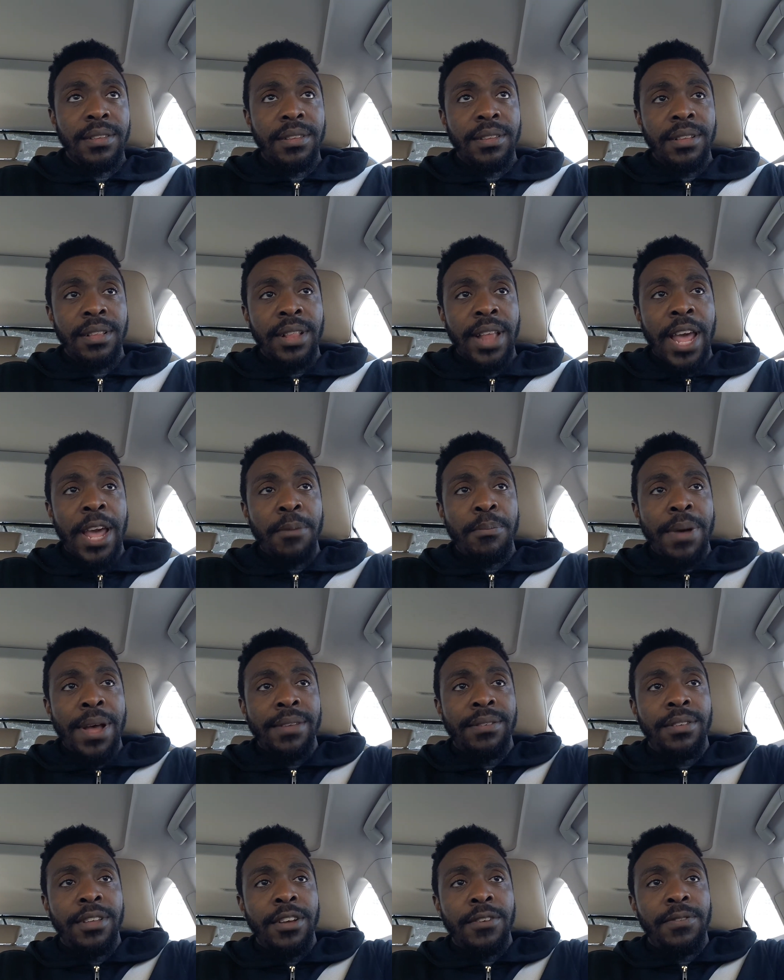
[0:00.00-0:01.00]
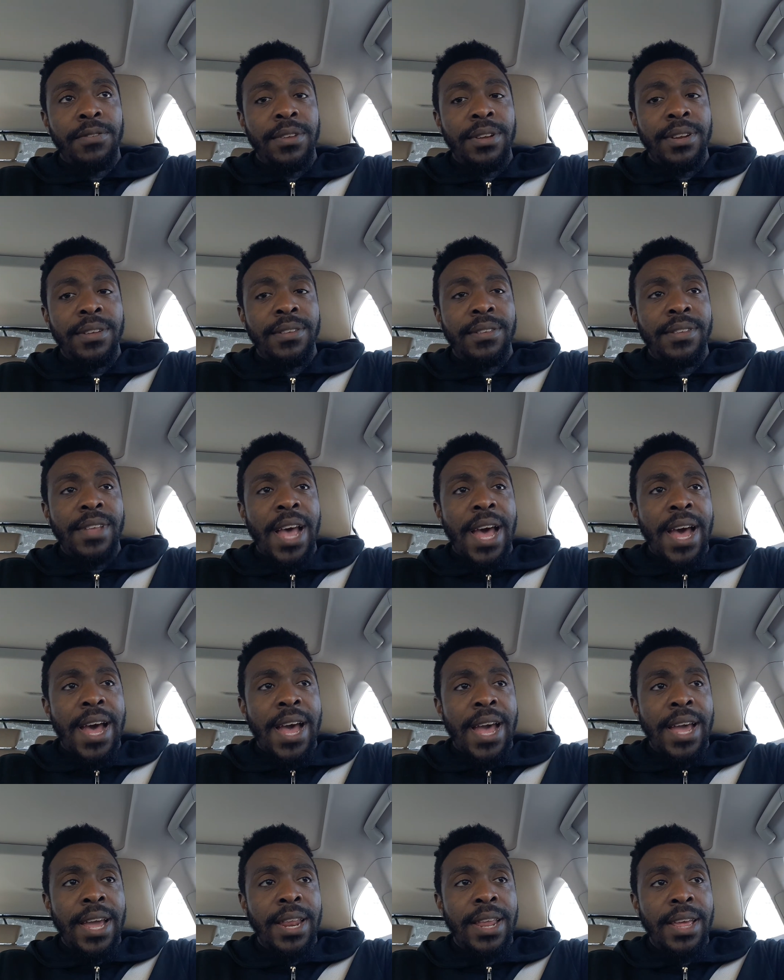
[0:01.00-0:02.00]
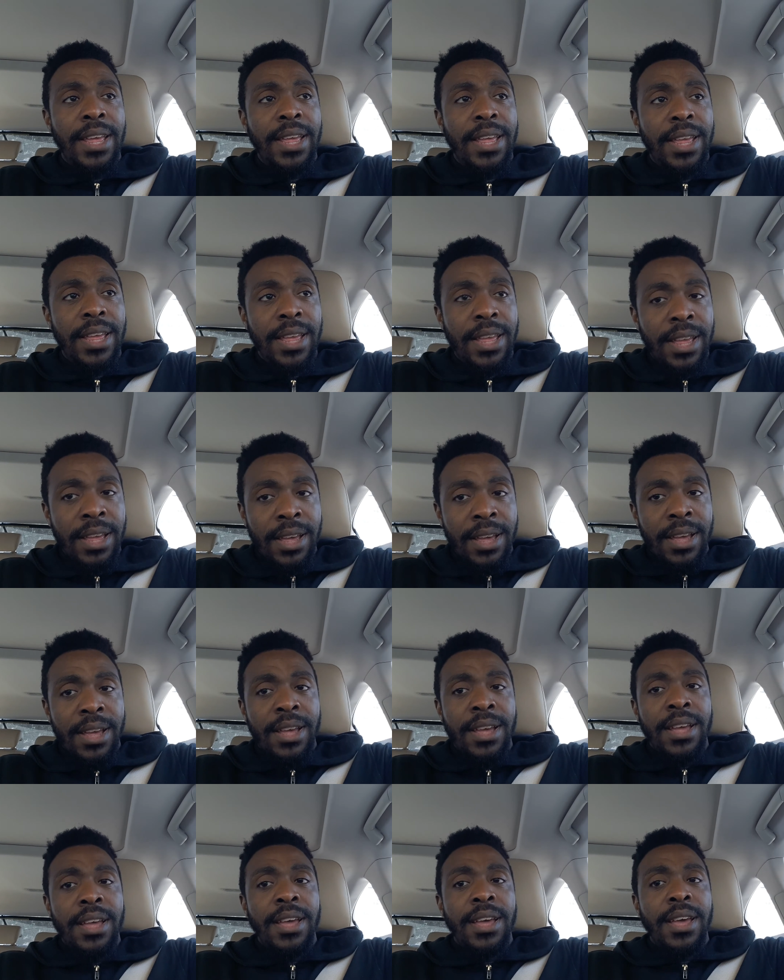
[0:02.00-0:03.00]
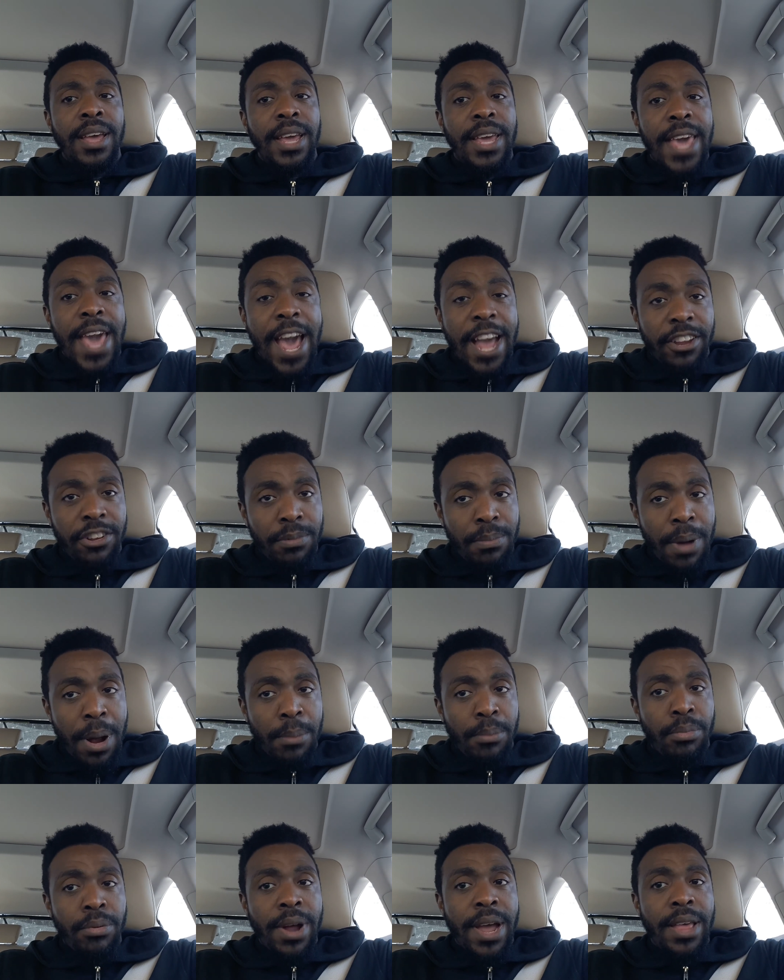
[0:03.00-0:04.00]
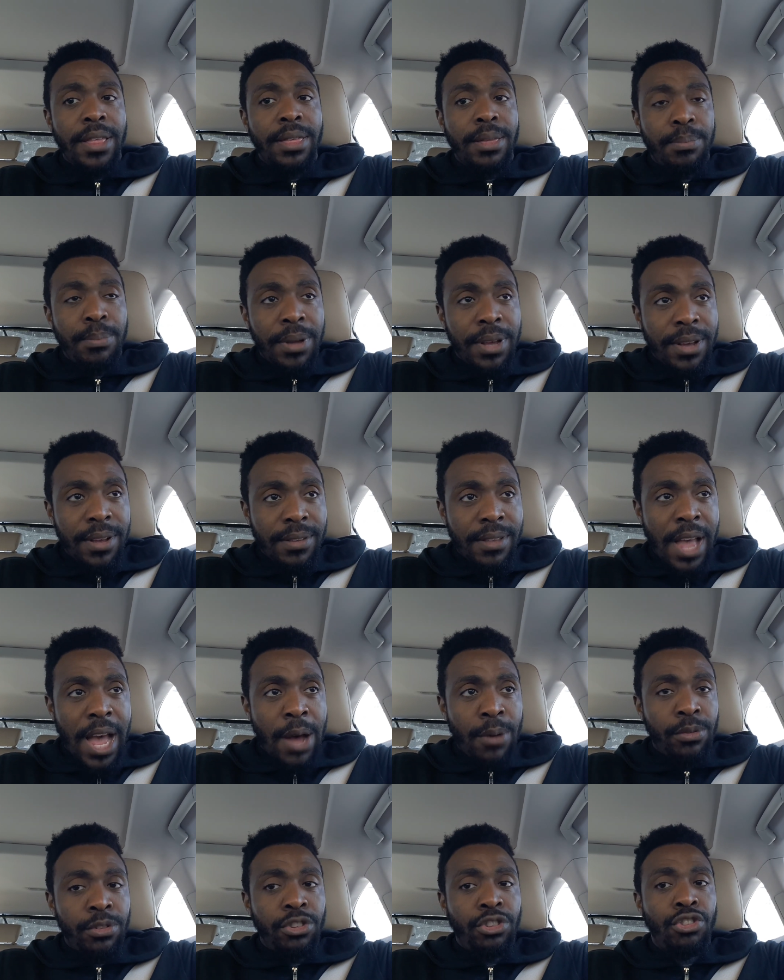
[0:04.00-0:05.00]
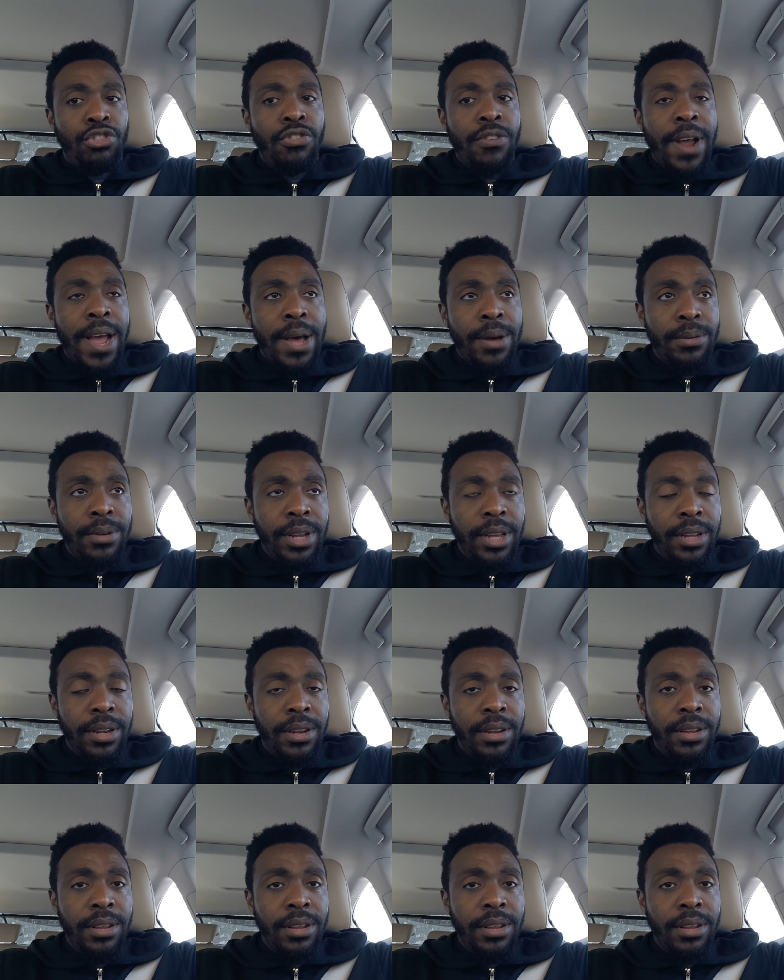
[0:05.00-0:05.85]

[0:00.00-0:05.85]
lay myself to the side, and catch my breath because I was drowning.